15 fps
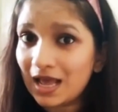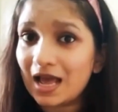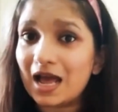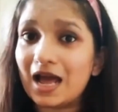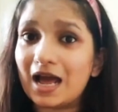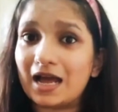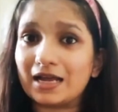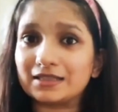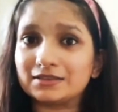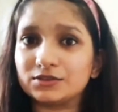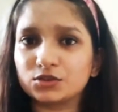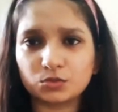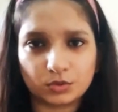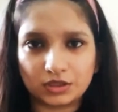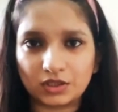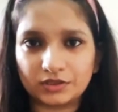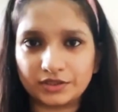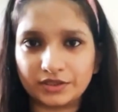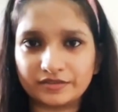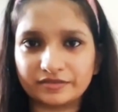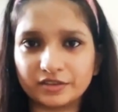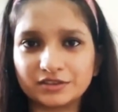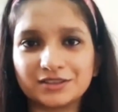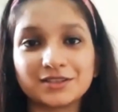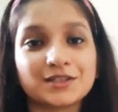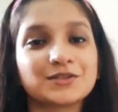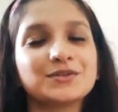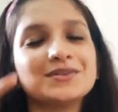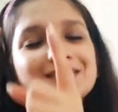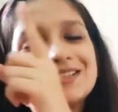And so without any further
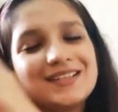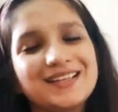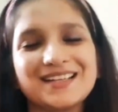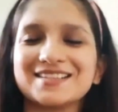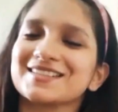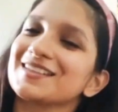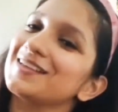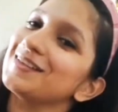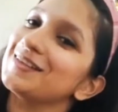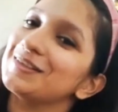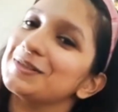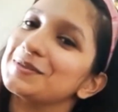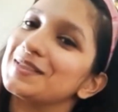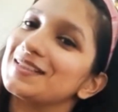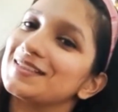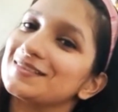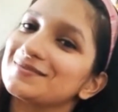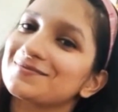ado, let's get into it.